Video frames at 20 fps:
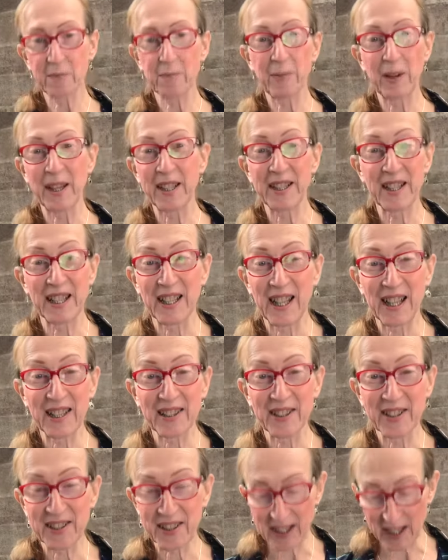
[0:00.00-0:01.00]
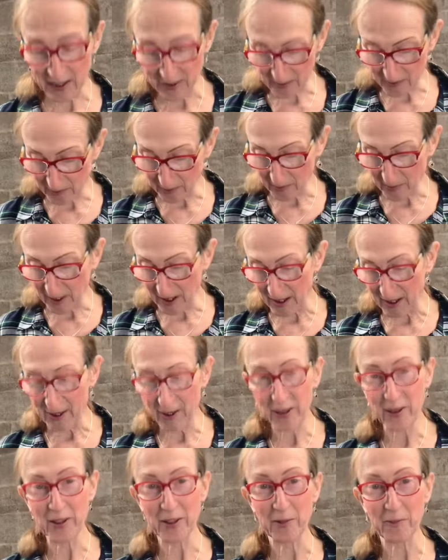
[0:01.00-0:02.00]
Basically, that's the sounds from it.
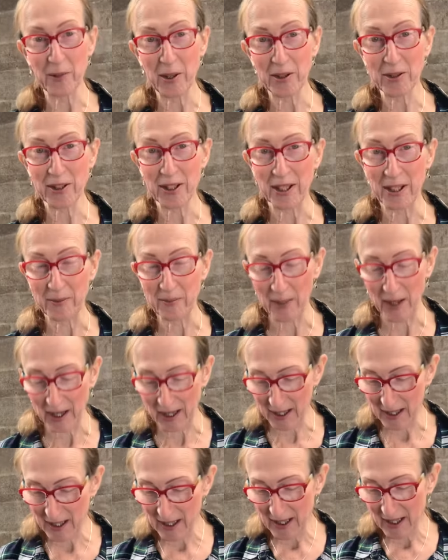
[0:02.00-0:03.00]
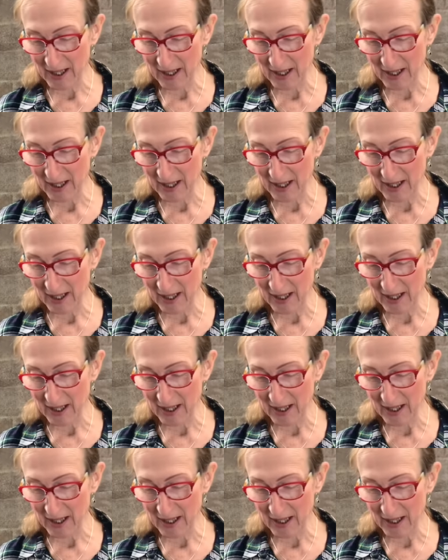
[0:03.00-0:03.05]
You can most likely make